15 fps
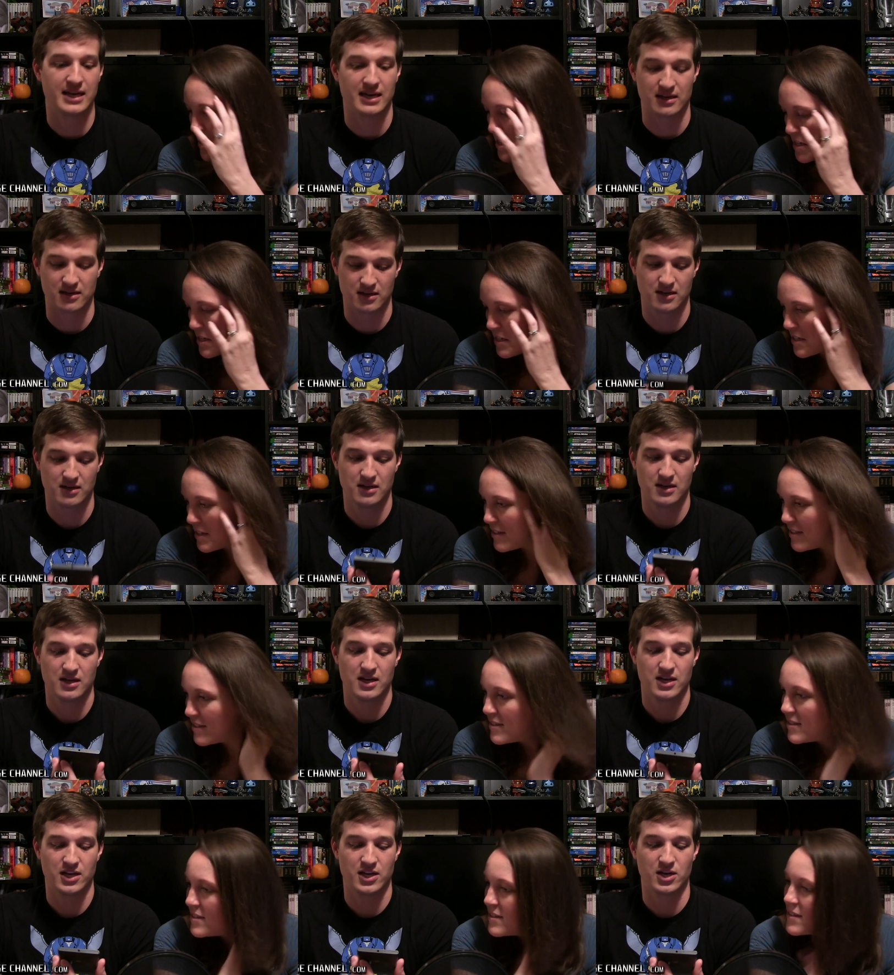Speaker 1: yeah.
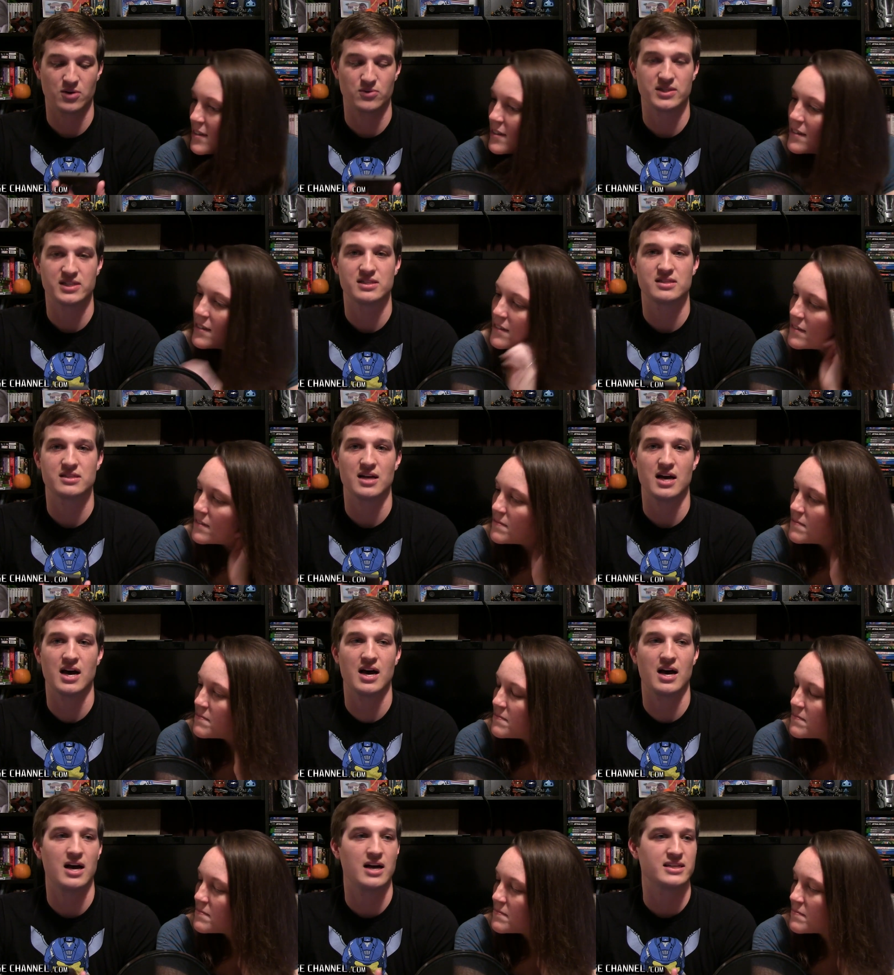You know, just
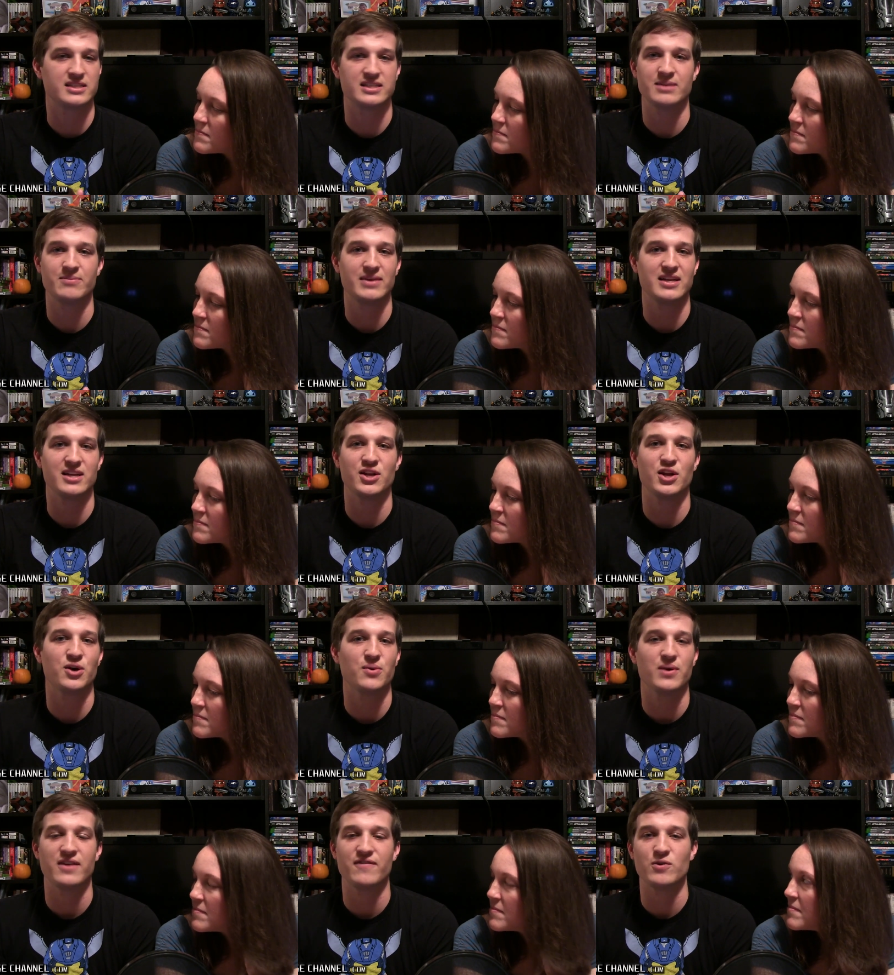uh, send me. You
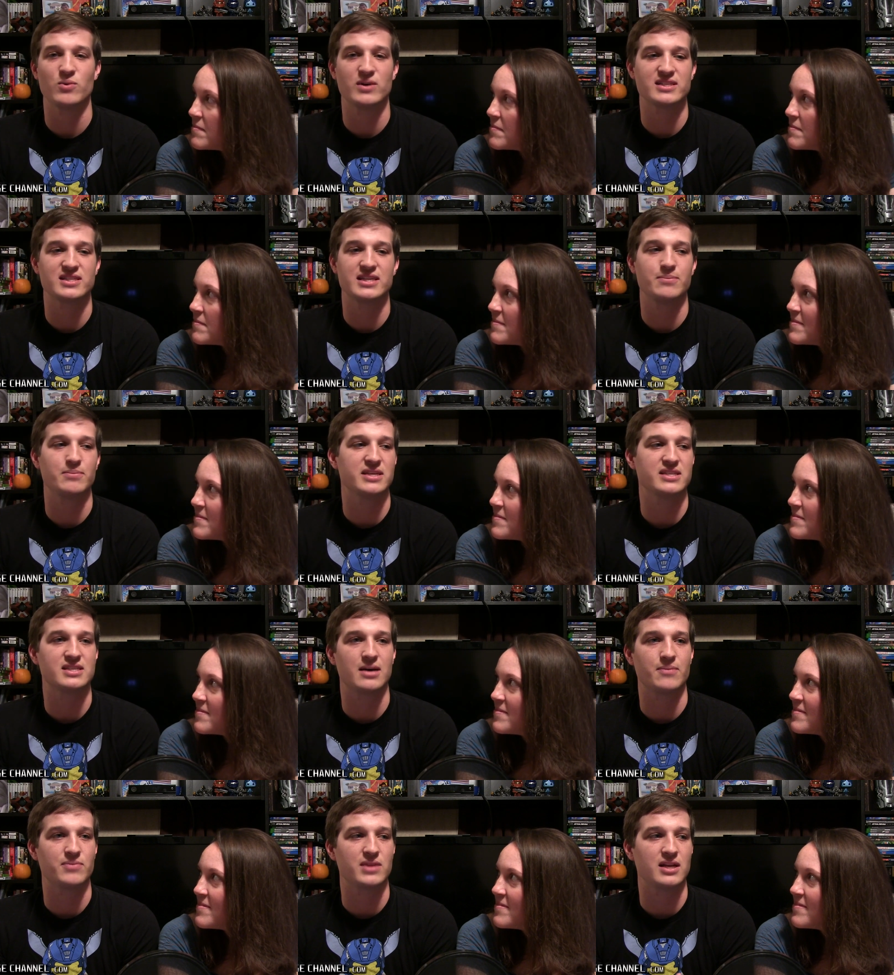know, if you want to send me
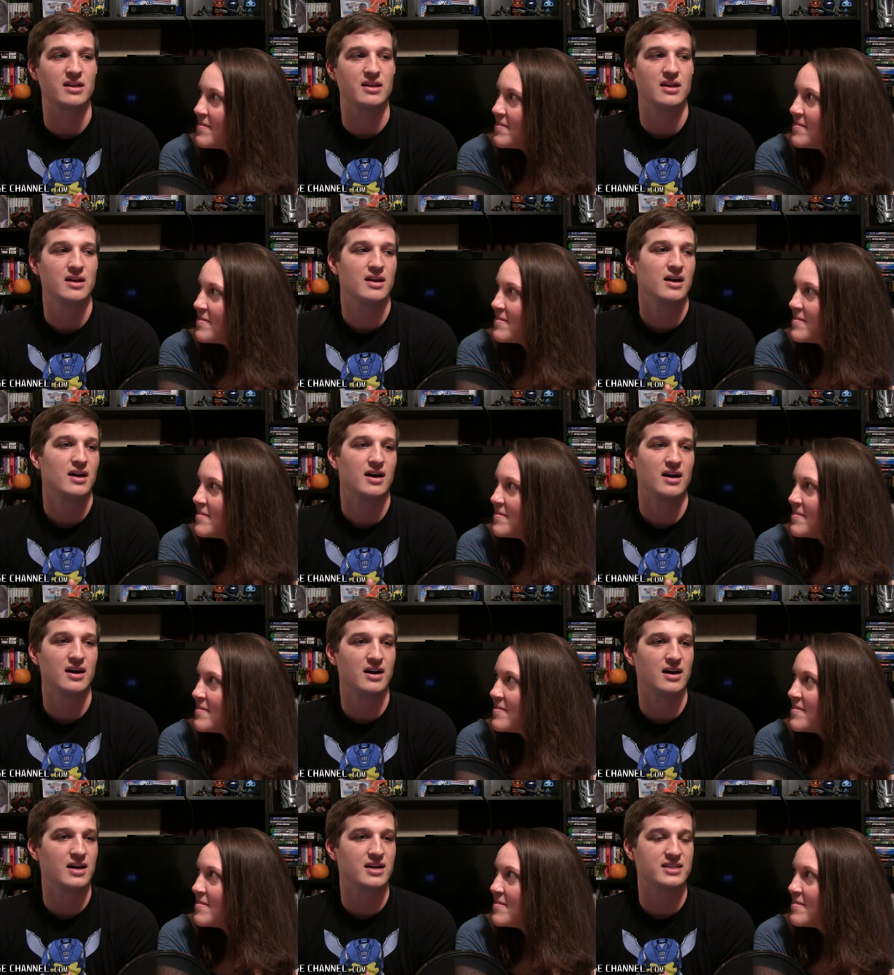something
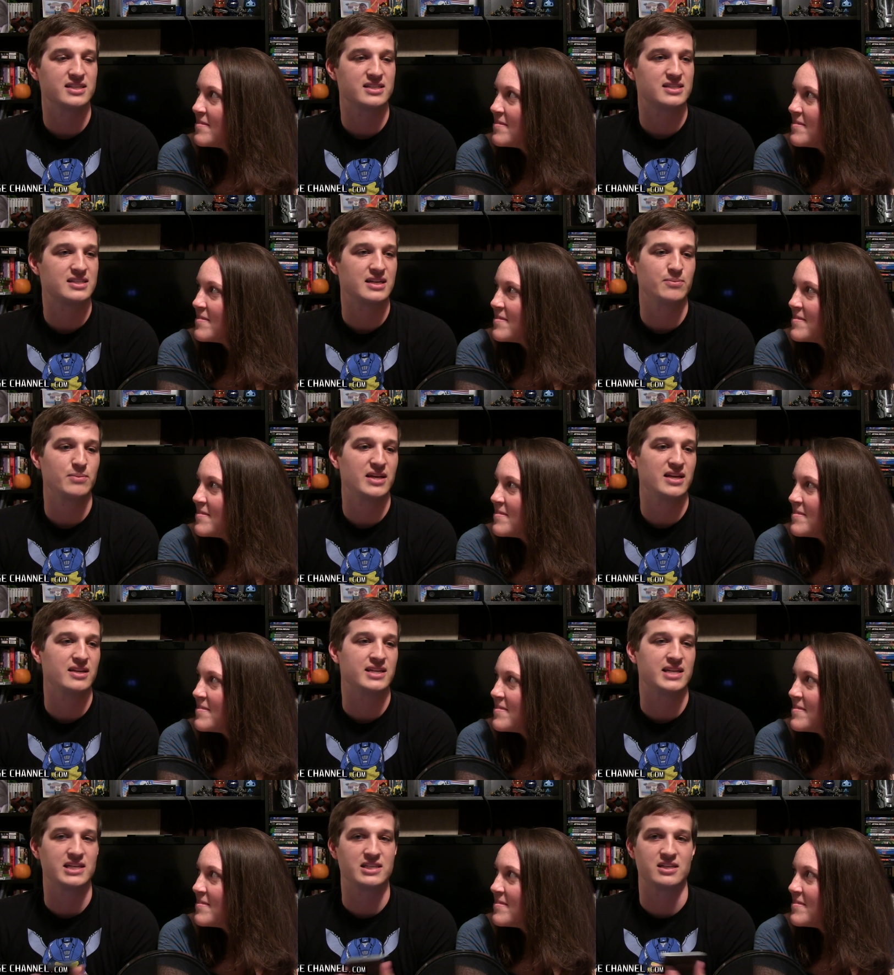uh, just send
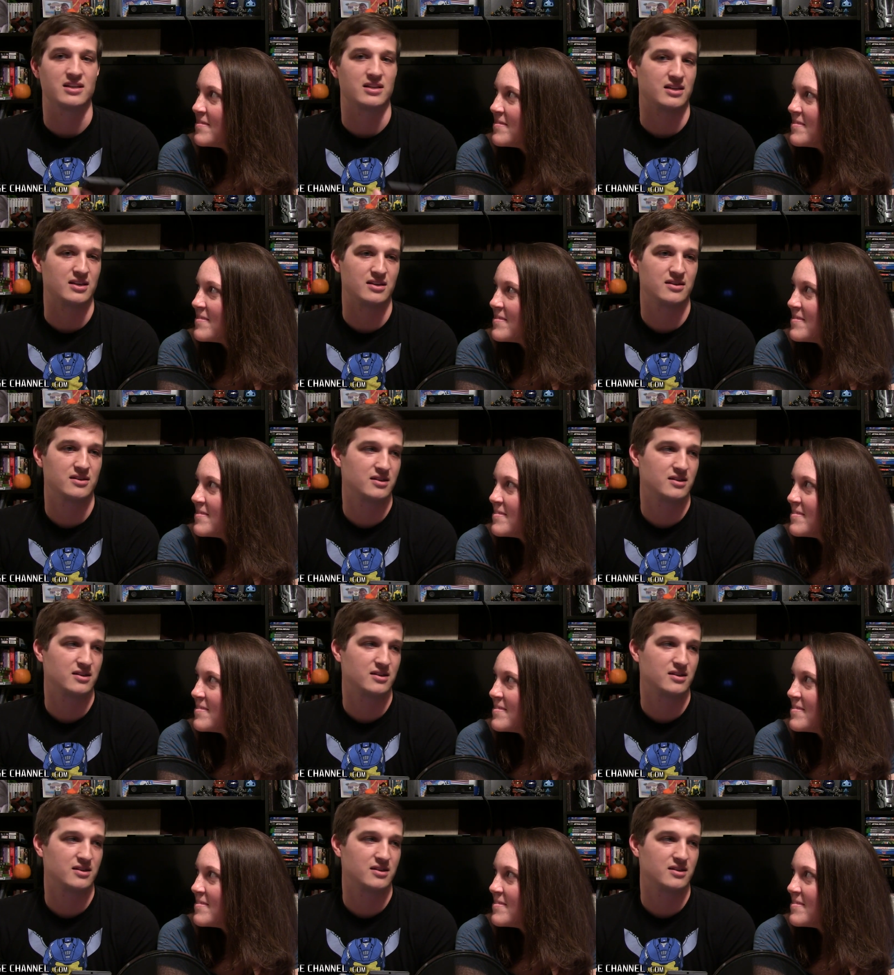me digitally,